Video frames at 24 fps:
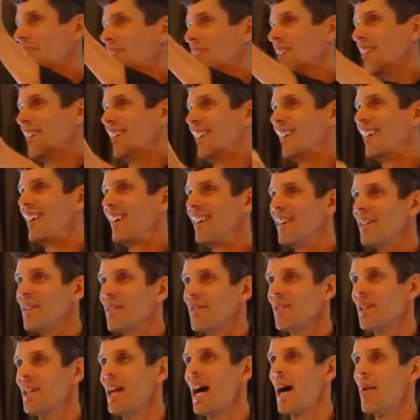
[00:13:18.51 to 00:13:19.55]
your,
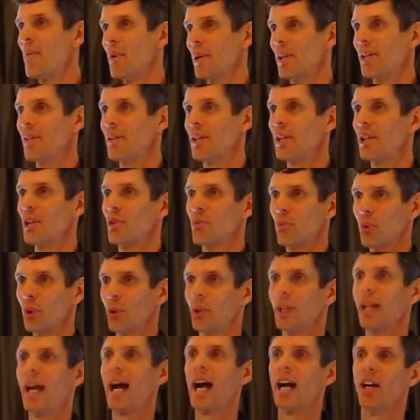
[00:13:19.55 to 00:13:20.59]
phenomenon, phenomena and things
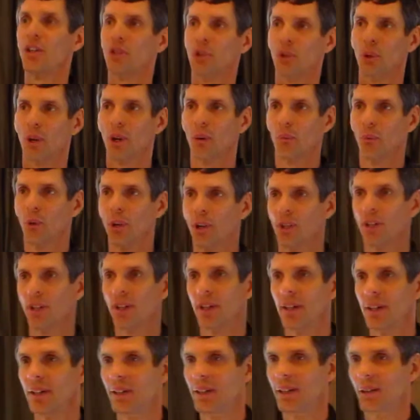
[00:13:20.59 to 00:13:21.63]
will guide you on where to,
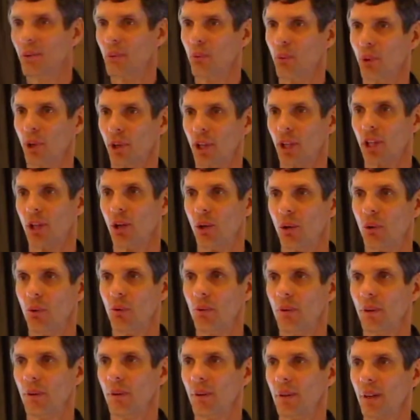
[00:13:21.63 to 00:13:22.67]
where to
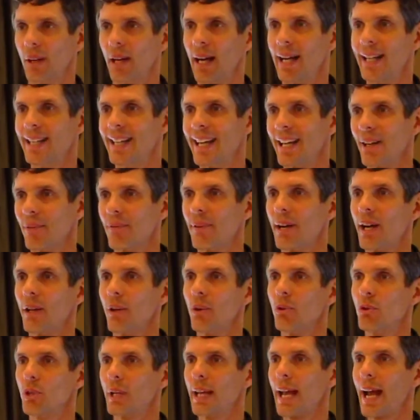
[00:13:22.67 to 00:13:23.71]
go identify
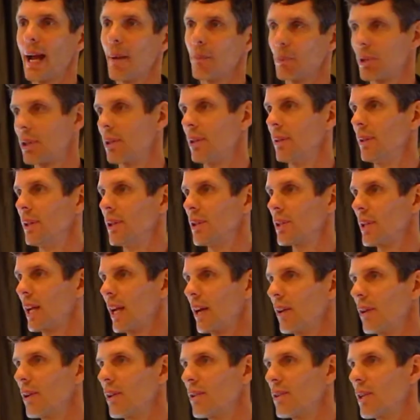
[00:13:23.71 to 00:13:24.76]
those gaps in
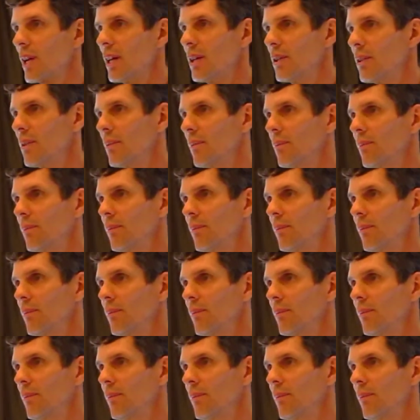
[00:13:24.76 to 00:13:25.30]
standardization.